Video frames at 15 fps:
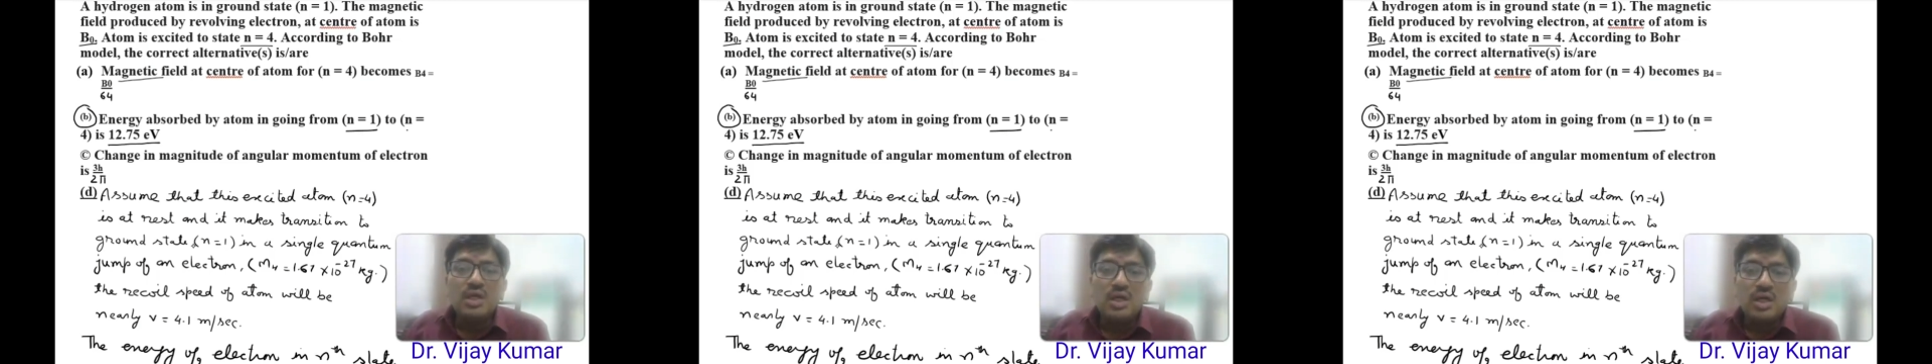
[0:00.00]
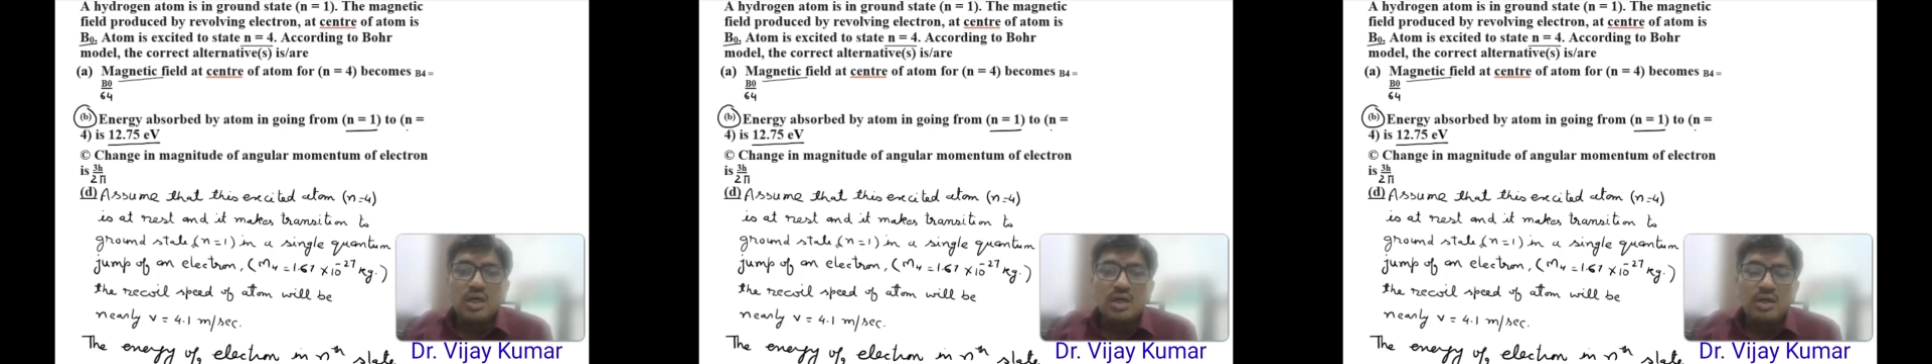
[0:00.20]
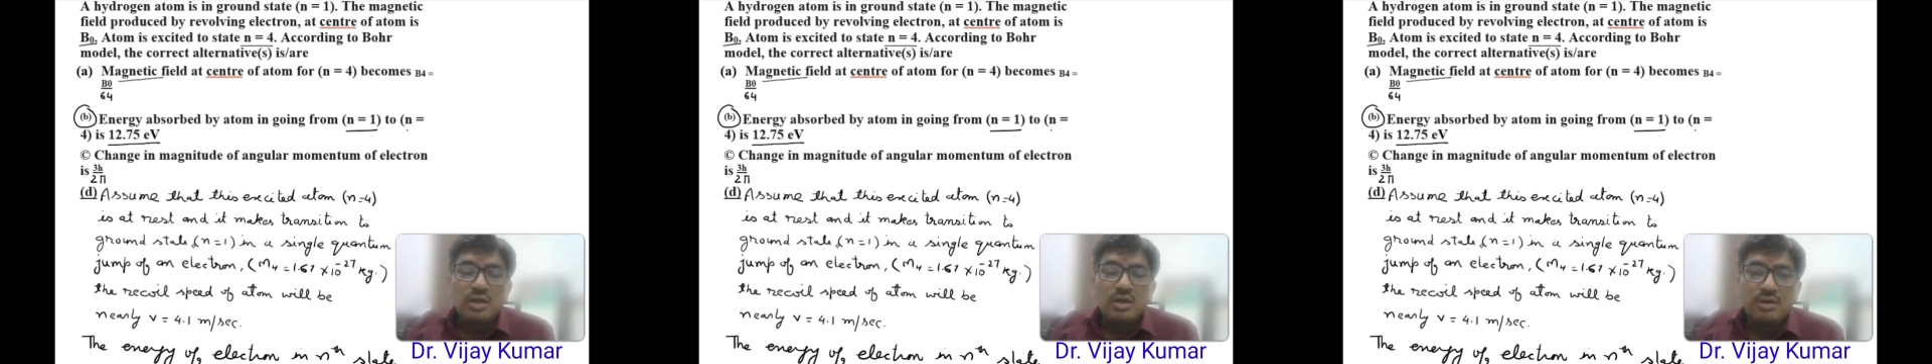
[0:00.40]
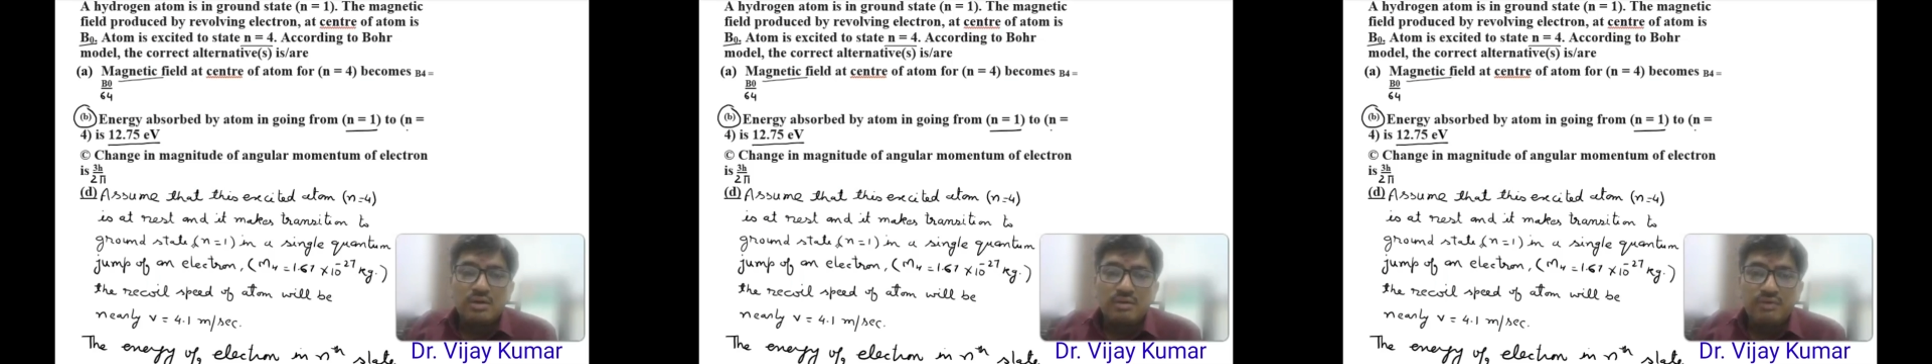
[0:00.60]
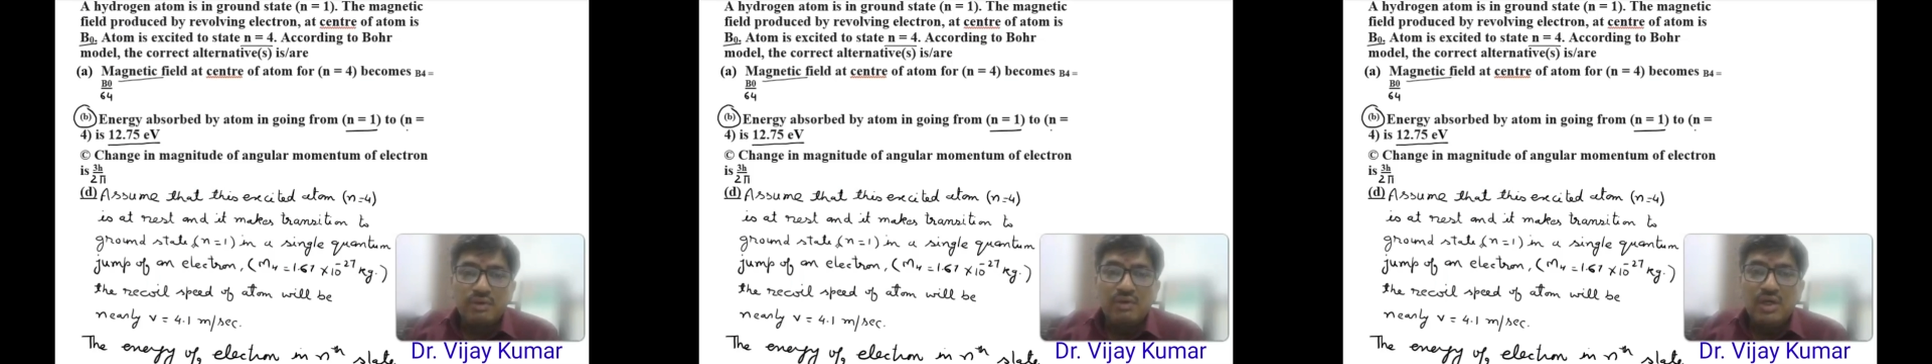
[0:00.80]

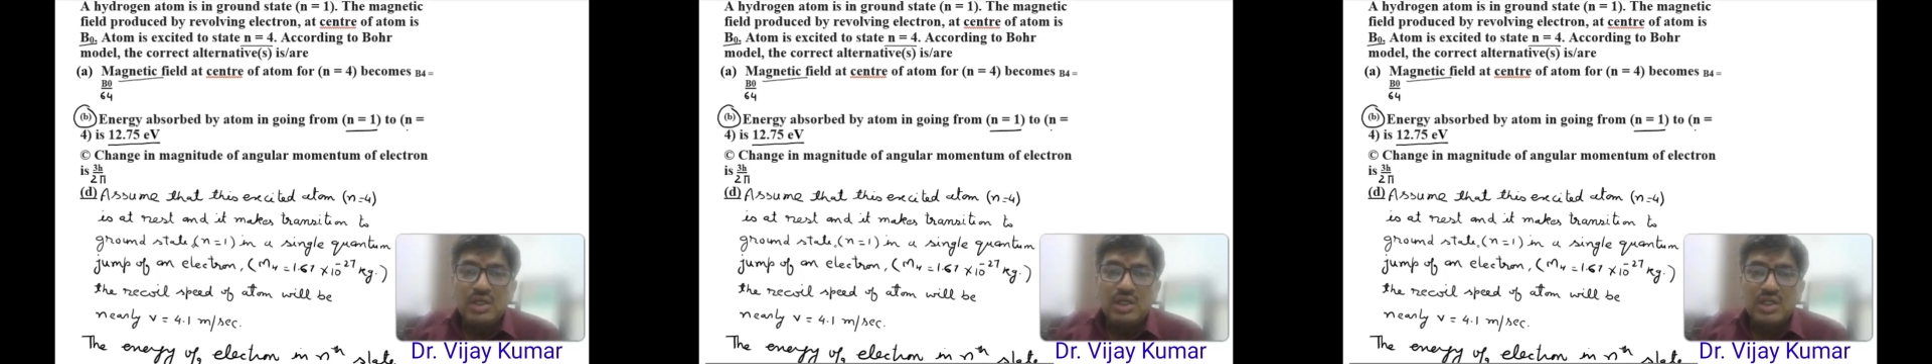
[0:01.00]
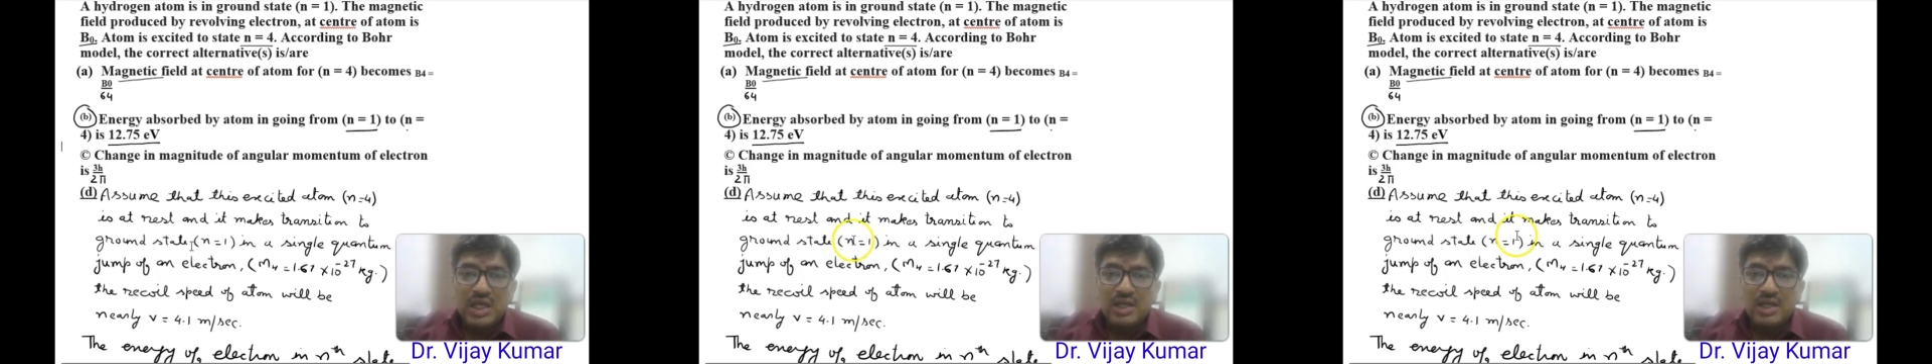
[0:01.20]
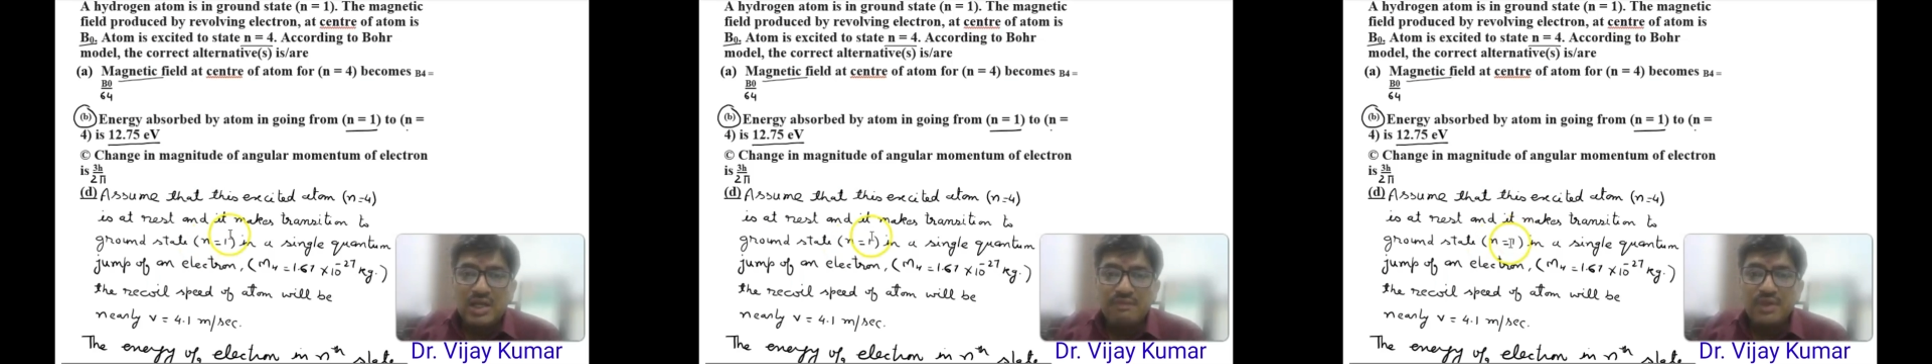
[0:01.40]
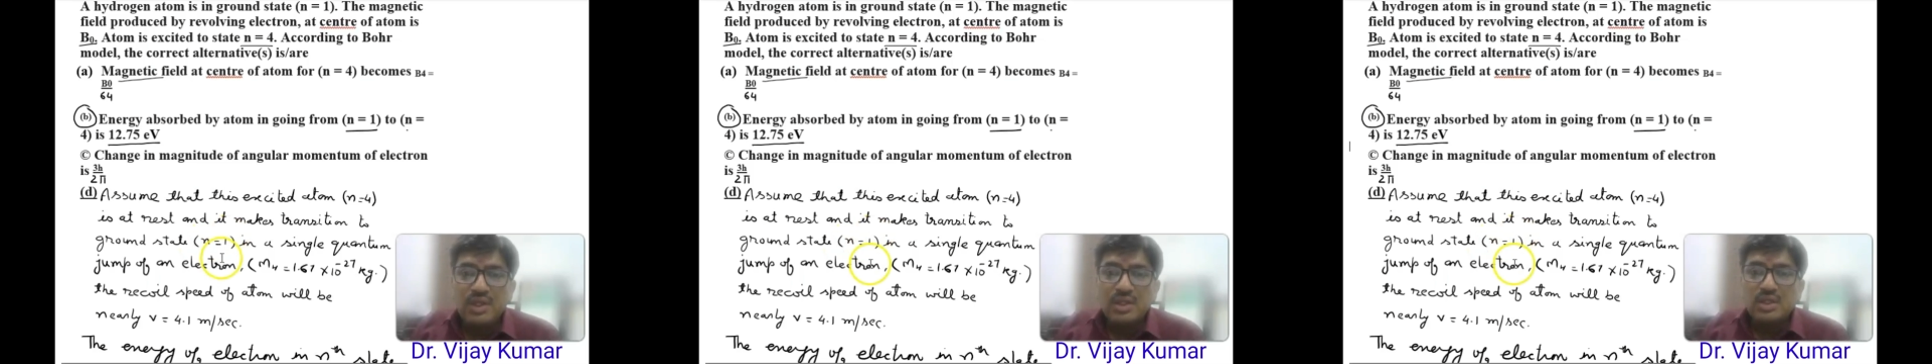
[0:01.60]
we will try